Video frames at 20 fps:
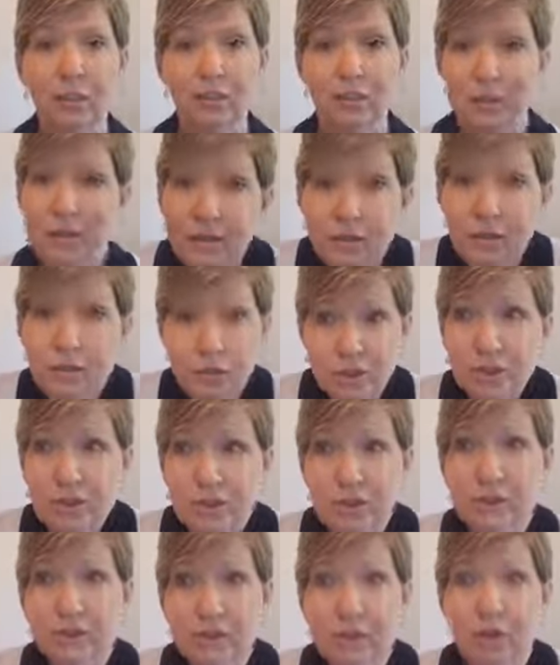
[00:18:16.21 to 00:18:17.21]
then there's
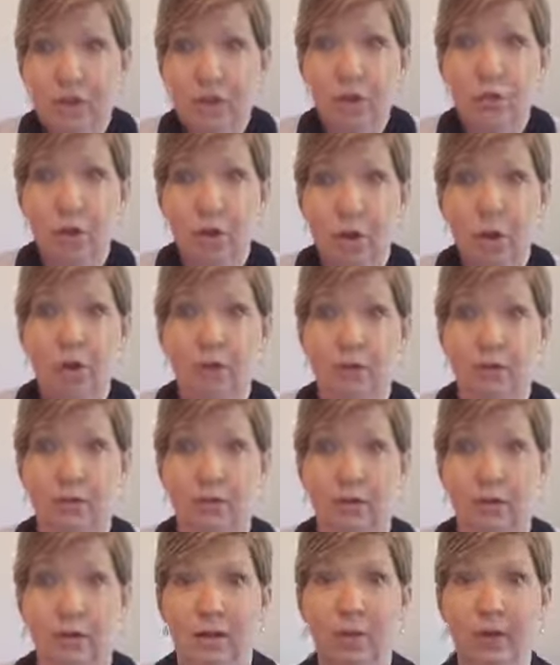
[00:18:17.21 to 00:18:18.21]
still sin in your heart.
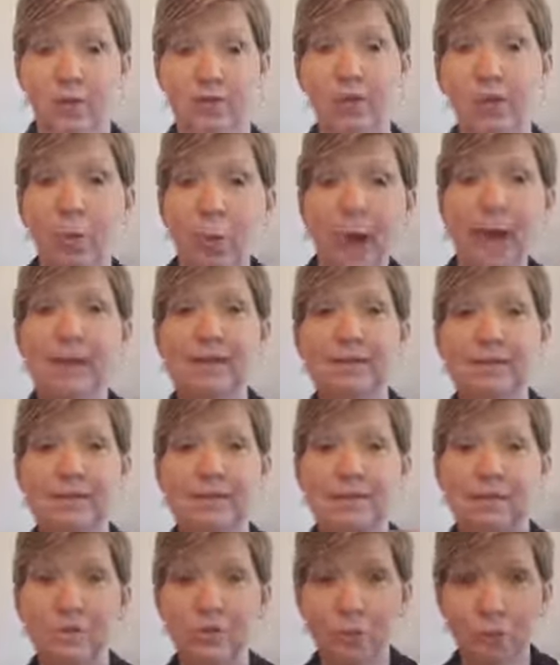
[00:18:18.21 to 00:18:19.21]

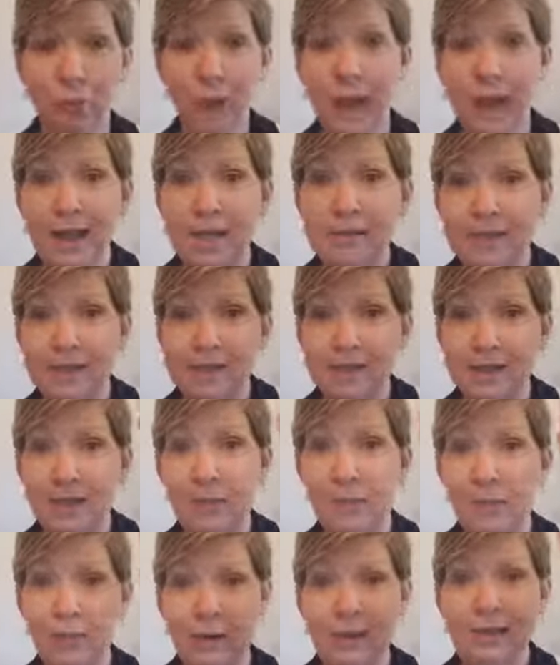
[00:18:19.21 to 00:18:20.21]
Twice
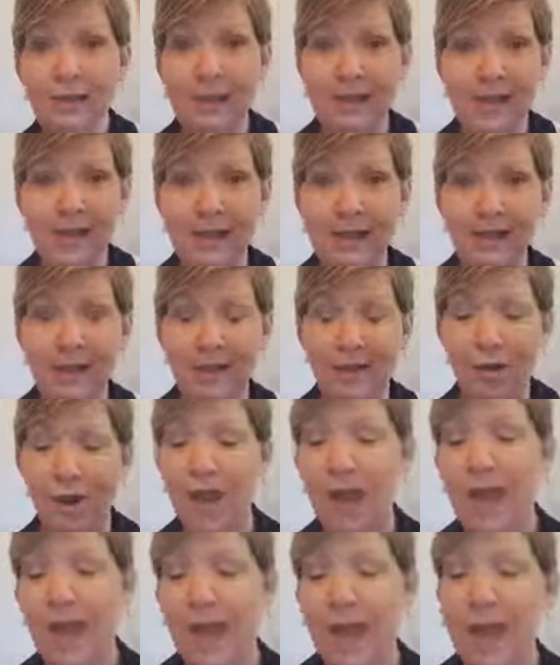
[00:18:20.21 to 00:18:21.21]
in one day,
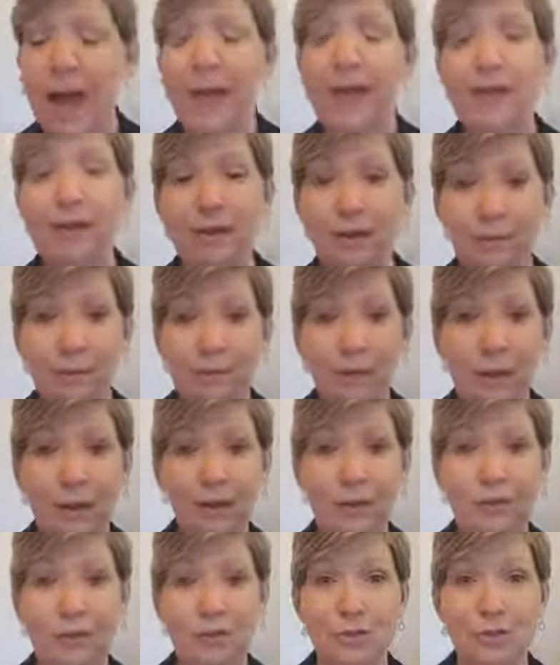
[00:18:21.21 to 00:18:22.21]
I had it
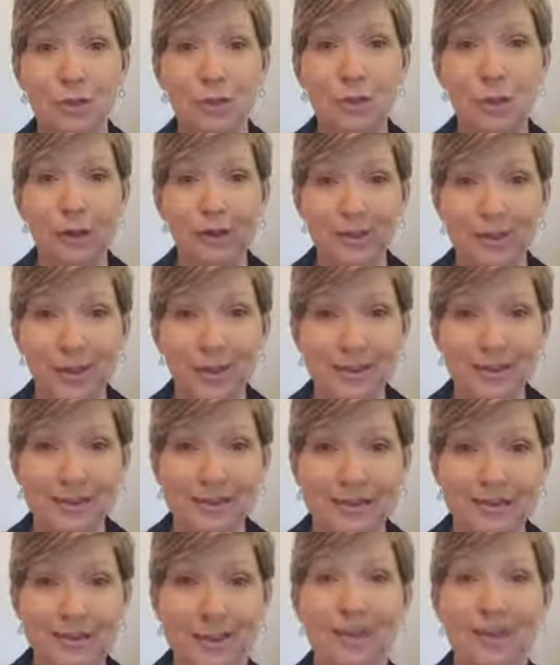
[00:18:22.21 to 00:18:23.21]
compared to a closet.